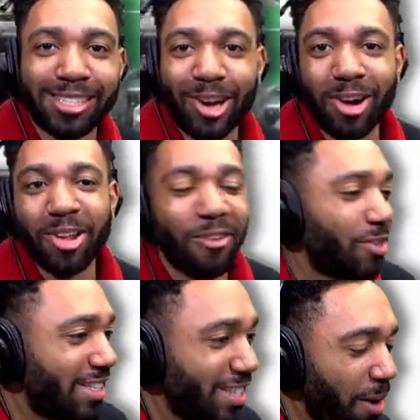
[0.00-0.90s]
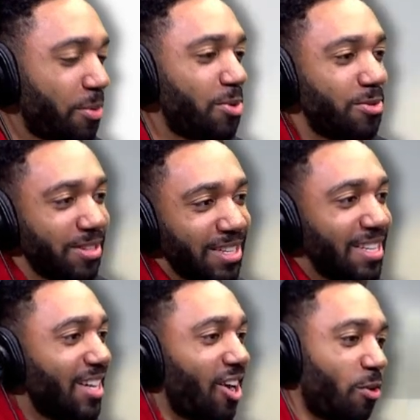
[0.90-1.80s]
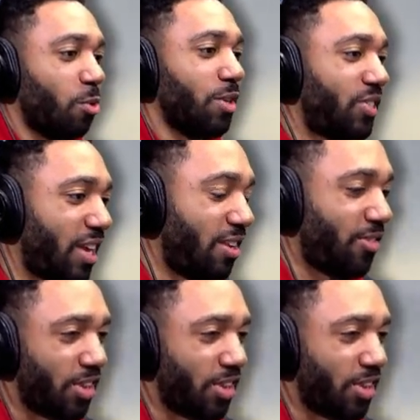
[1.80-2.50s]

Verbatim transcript: to start it off with a W. All right, we're resetting the